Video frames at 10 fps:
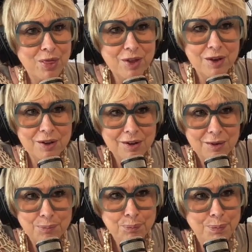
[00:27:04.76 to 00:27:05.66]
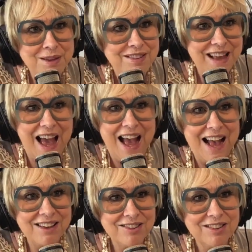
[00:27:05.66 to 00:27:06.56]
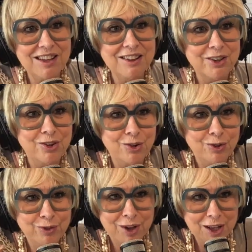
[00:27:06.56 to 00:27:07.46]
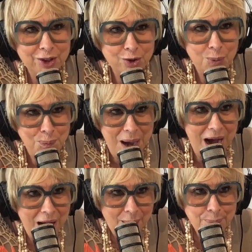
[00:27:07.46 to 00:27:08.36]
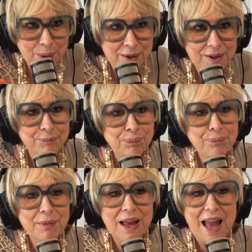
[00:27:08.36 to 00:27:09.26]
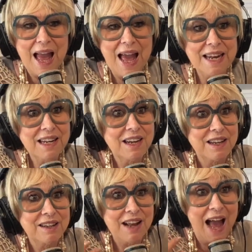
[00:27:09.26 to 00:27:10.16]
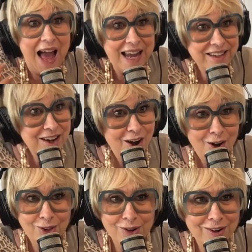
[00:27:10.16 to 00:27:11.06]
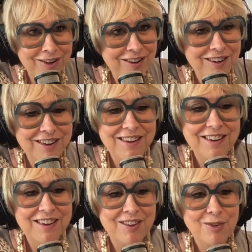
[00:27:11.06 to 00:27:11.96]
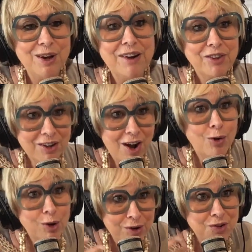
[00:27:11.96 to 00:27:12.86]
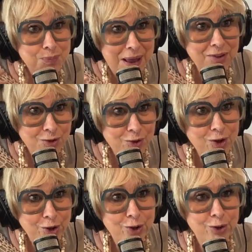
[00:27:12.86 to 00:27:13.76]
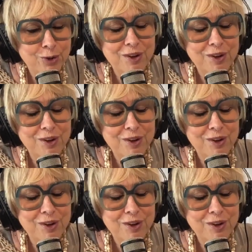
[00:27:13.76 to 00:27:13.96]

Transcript: a pizzazz, a little pop, and add color, whatever color is best for you.